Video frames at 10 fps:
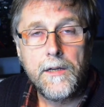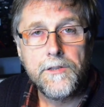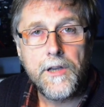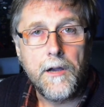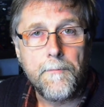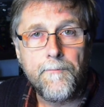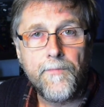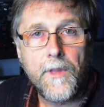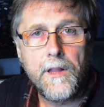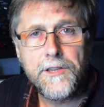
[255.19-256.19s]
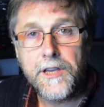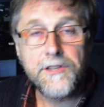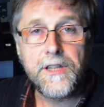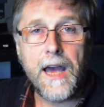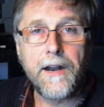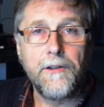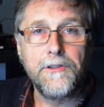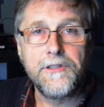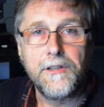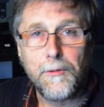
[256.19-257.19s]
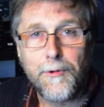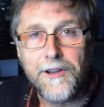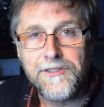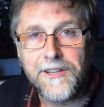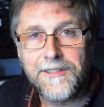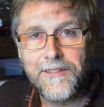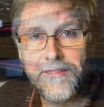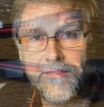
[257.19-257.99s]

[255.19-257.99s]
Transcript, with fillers: So let's get started on this little project.